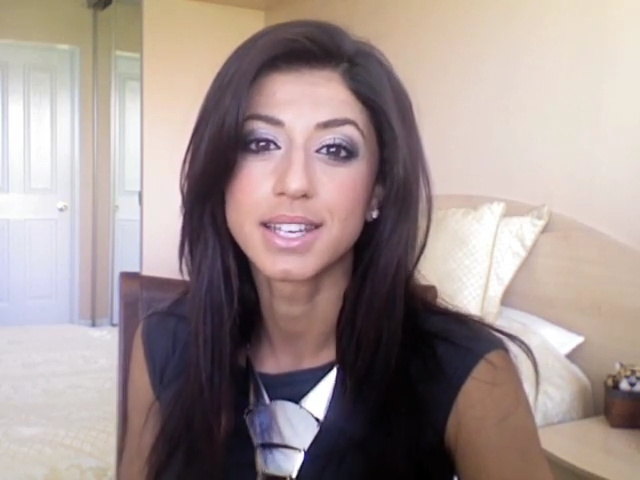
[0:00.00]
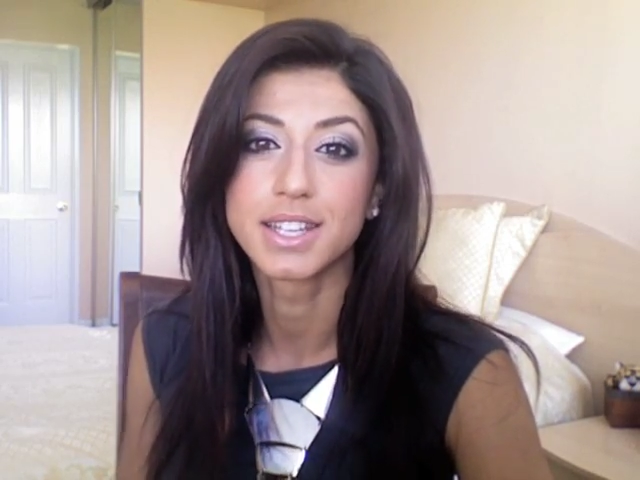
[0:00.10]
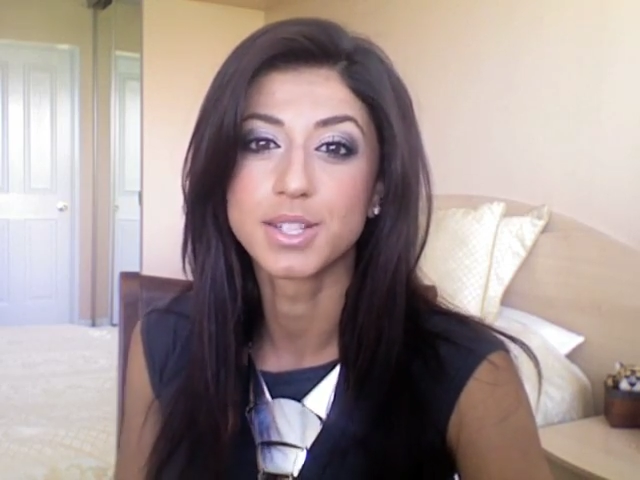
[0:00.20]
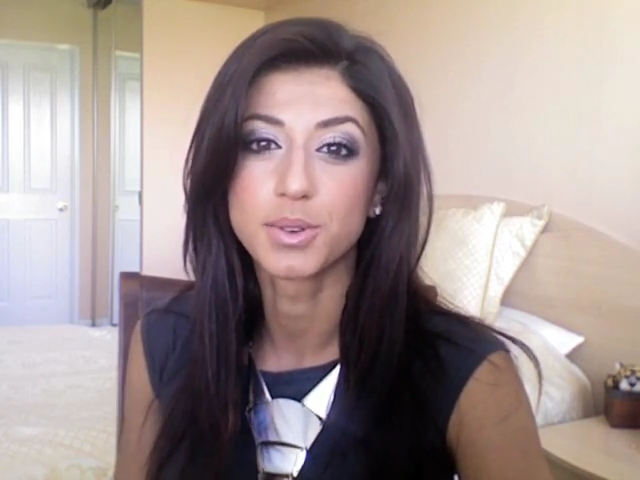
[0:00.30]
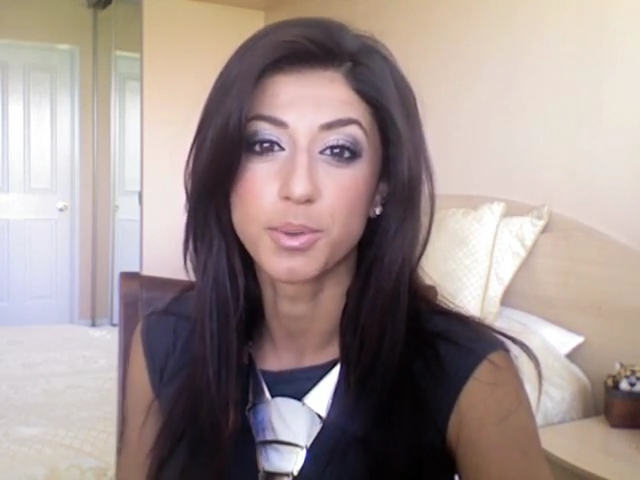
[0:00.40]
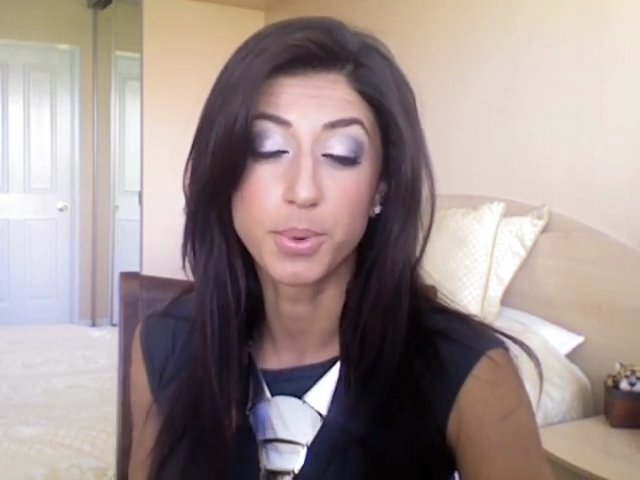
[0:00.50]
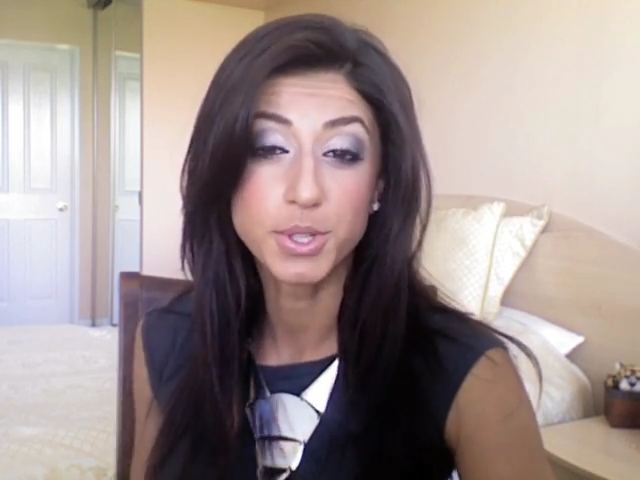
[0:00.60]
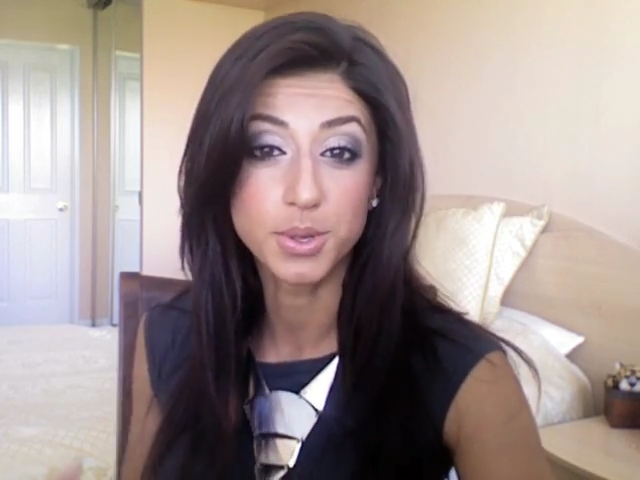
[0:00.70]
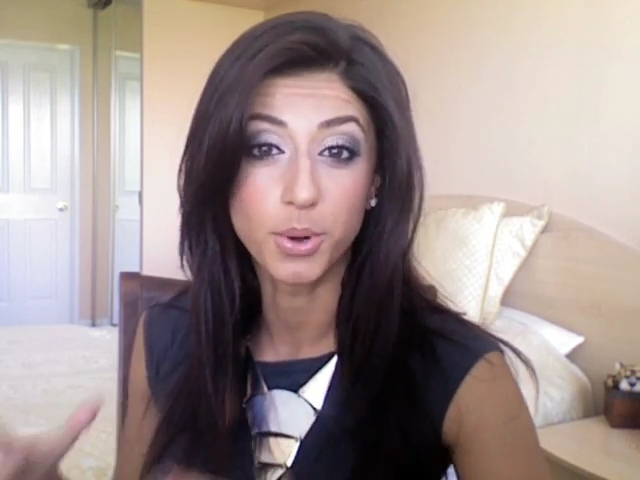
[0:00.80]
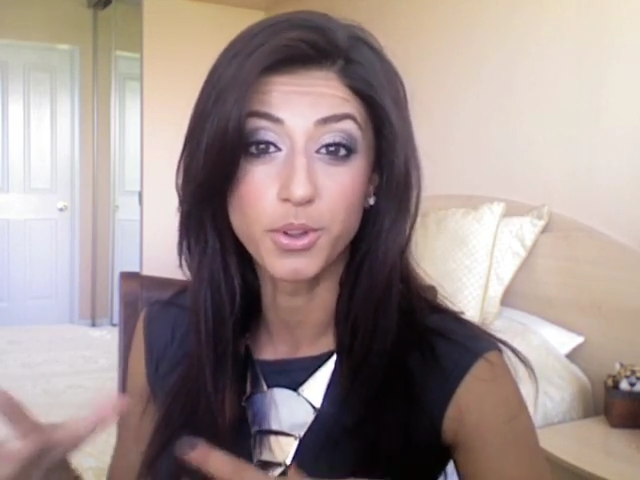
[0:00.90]
it sort of
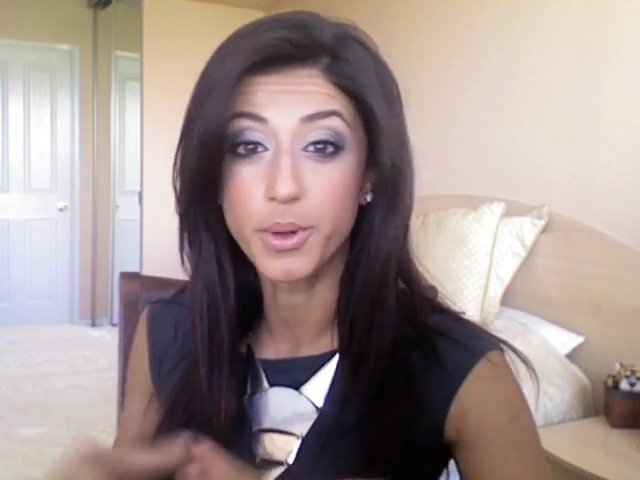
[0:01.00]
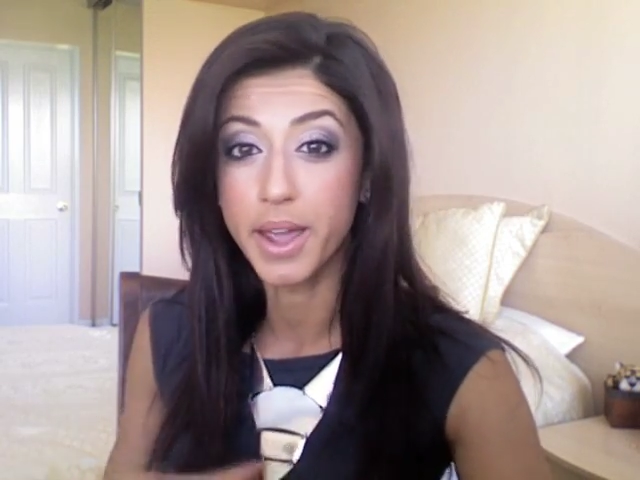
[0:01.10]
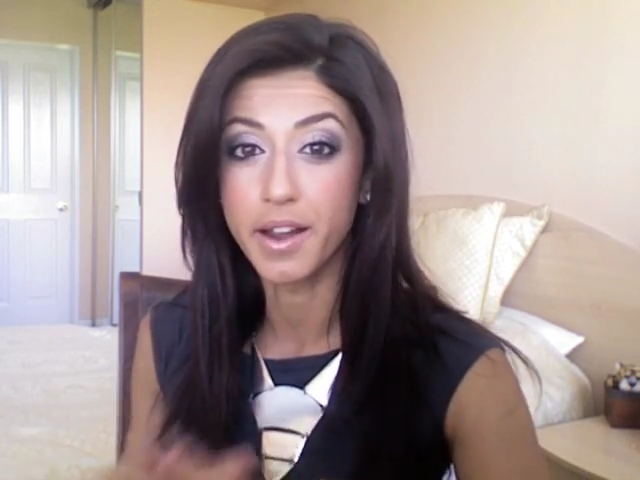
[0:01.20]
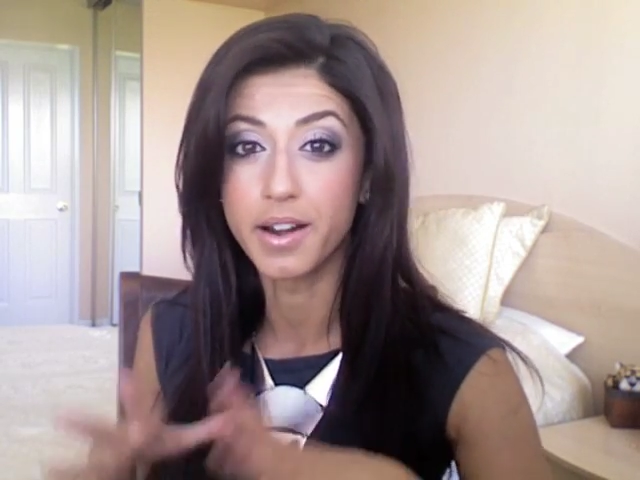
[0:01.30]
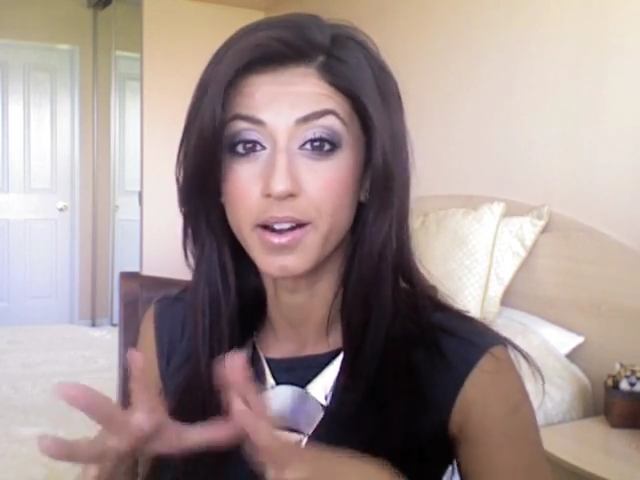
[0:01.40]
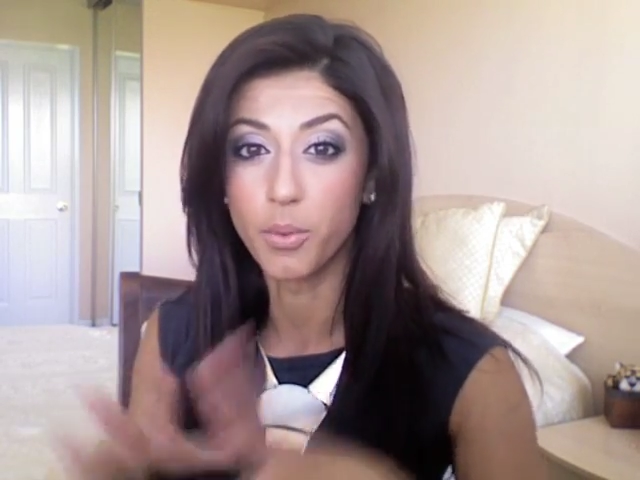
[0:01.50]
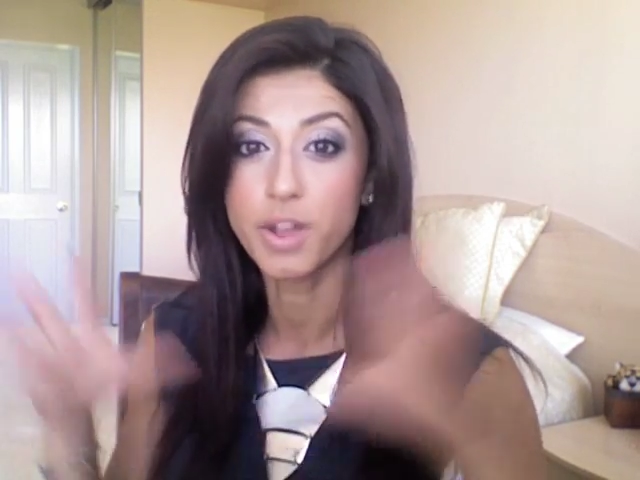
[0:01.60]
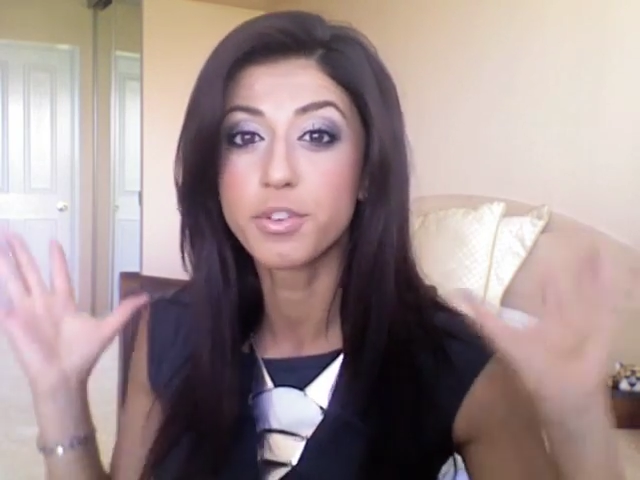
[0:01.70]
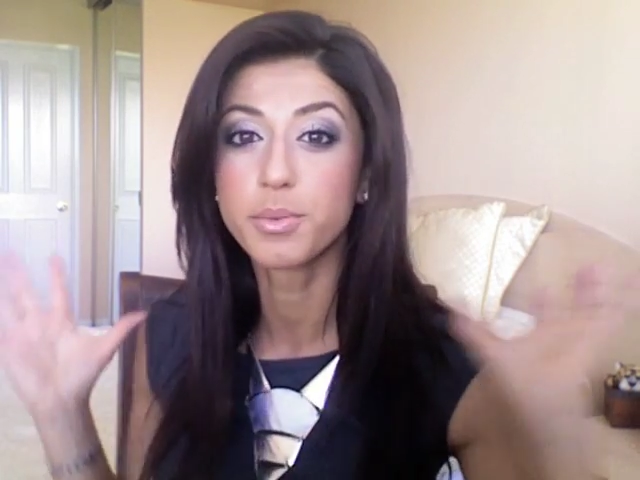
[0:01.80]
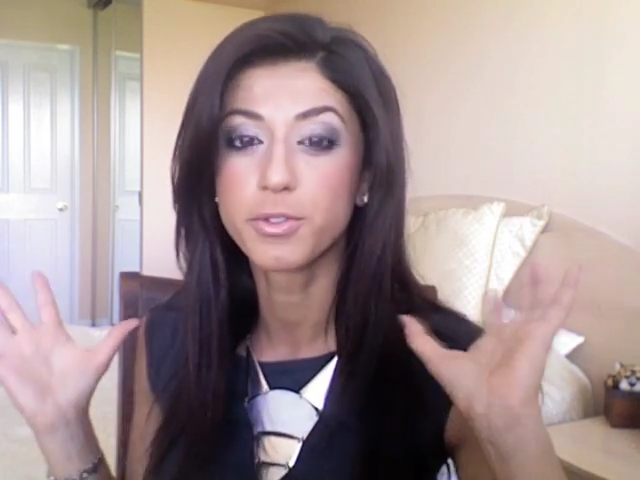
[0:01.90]
puts all your hair
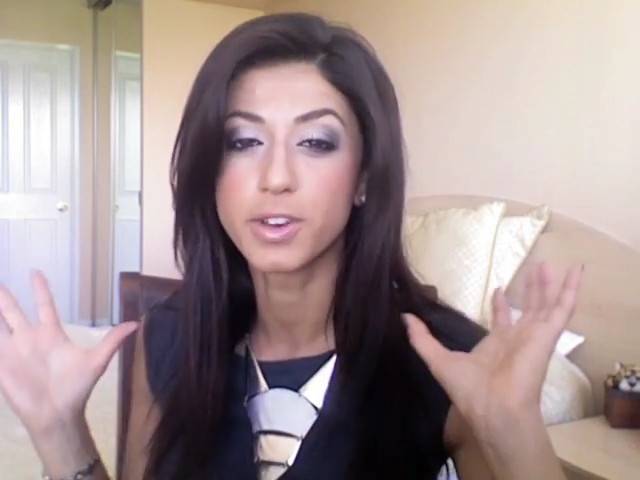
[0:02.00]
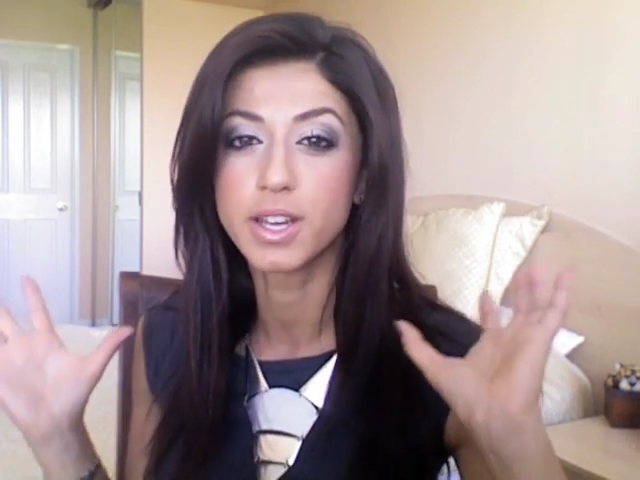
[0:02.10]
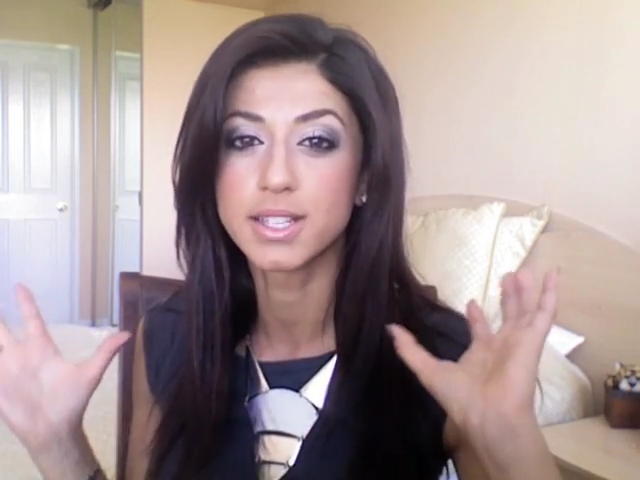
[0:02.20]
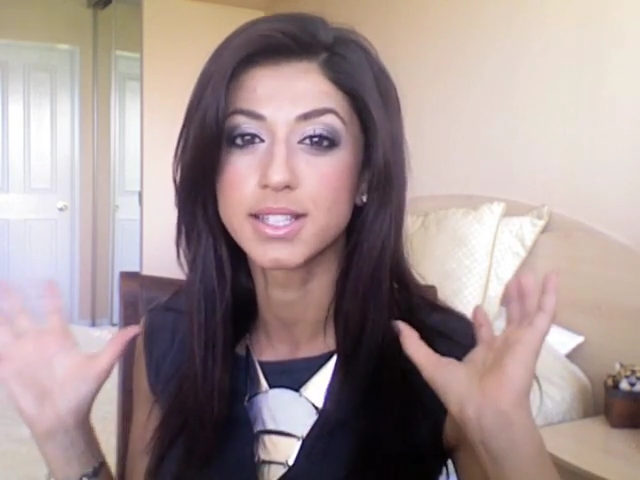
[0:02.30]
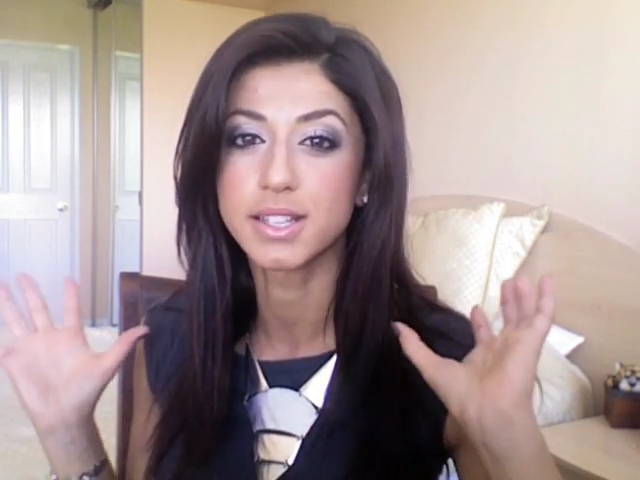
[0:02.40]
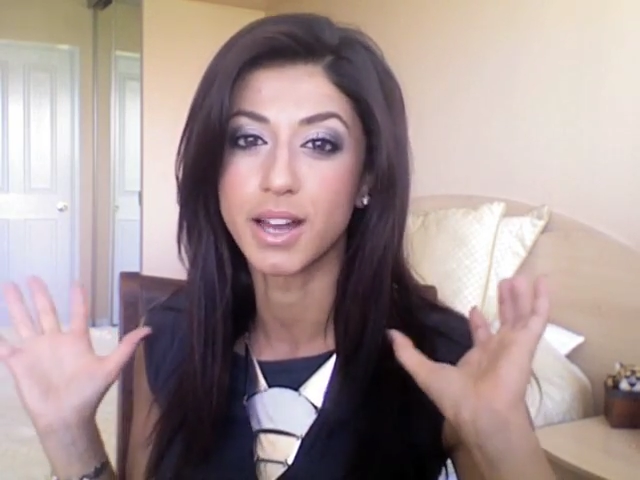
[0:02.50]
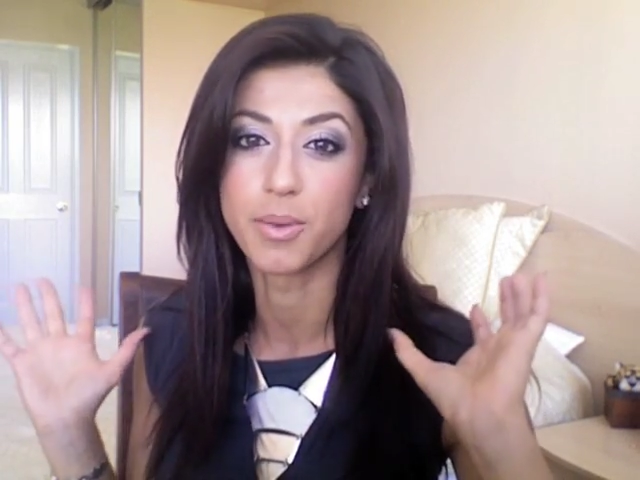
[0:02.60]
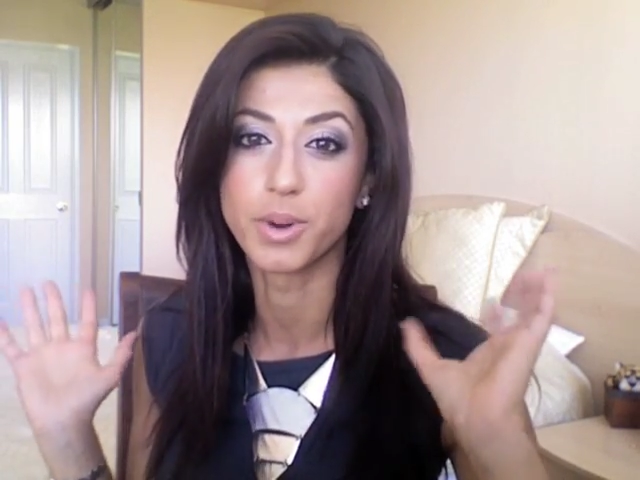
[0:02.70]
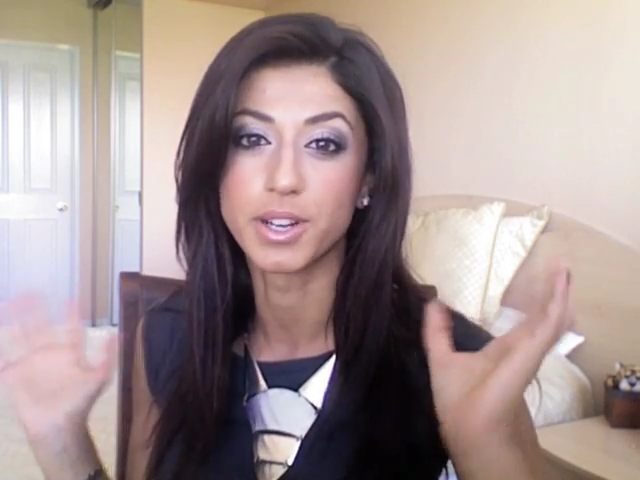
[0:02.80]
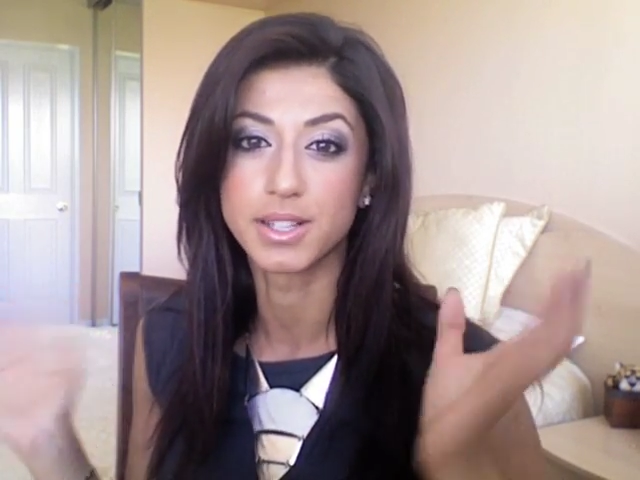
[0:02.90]
away from your face
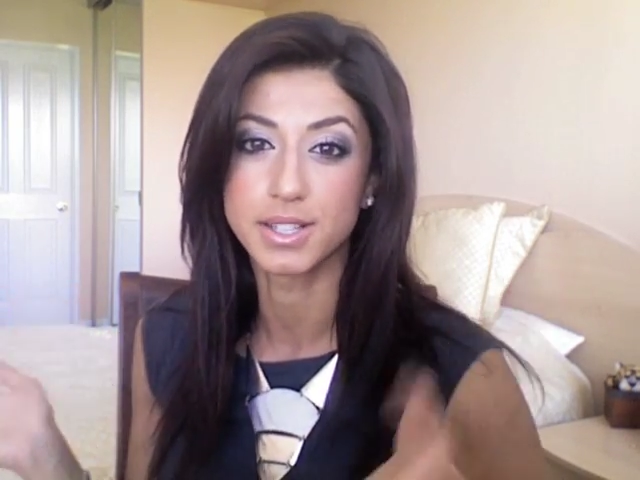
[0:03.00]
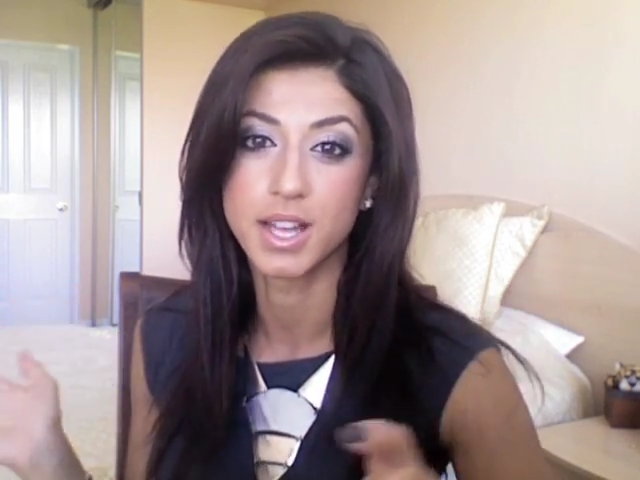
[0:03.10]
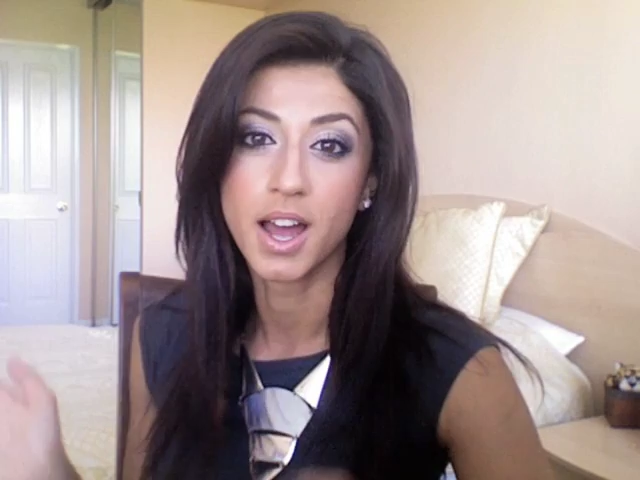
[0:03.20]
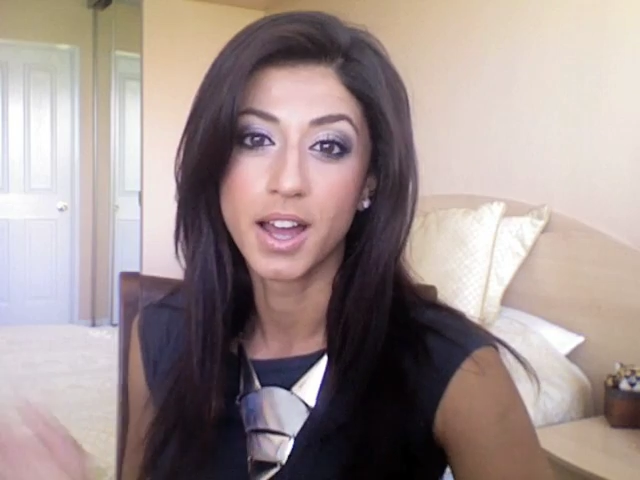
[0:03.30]
and when it's